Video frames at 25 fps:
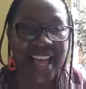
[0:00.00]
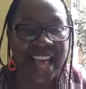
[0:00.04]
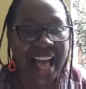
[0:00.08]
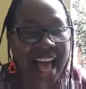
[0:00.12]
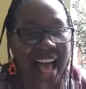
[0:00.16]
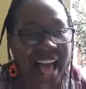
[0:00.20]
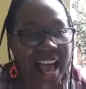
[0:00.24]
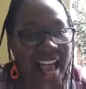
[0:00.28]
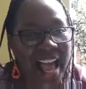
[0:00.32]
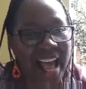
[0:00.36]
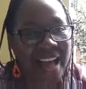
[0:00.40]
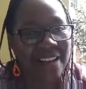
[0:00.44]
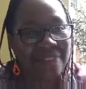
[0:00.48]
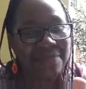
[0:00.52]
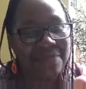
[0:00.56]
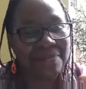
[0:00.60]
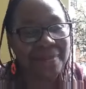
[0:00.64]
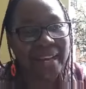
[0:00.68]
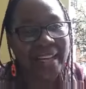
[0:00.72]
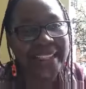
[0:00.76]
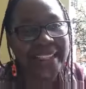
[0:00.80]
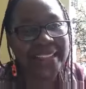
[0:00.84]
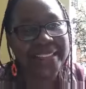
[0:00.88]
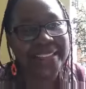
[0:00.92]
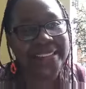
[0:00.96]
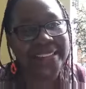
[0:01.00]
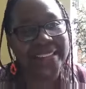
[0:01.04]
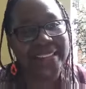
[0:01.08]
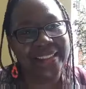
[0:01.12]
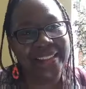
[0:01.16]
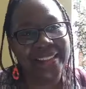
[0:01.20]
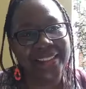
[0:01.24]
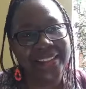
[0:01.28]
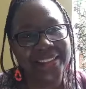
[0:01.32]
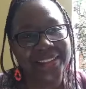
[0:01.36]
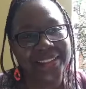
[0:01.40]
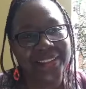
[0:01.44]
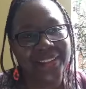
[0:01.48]
I have my
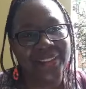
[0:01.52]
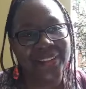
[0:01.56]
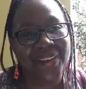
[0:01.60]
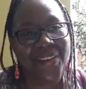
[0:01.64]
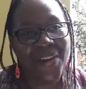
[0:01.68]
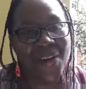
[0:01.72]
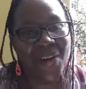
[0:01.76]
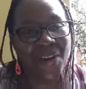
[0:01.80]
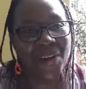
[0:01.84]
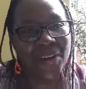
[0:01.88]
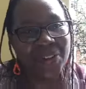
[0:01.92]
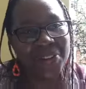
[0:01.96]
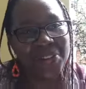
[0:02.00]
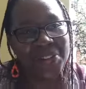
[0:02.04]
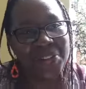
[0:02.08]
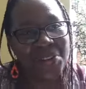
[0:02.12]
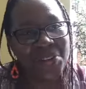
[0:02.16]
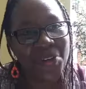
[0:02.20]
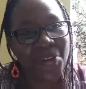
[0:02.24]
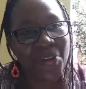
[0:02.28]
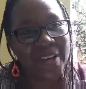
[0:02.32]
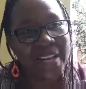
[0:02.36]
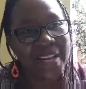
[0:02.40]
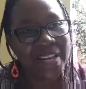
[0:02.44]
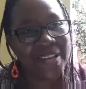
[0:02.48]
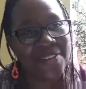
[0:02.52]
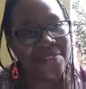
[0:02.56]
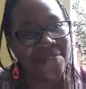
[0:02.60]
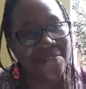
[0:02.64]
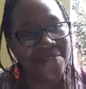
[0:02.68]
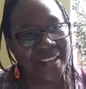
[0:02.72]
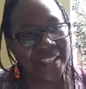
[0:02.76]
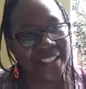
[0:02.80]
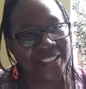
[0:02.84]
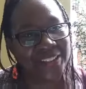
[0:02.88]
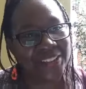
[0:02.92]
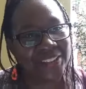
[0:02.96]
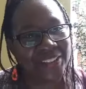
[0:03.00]
signature on your
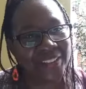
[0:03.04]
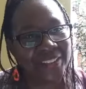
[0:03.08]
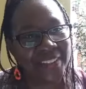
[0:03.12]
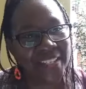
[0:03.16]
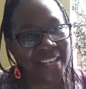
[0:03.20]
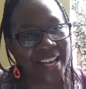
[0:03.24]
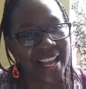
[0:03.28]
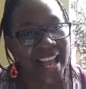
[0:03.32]
innovation.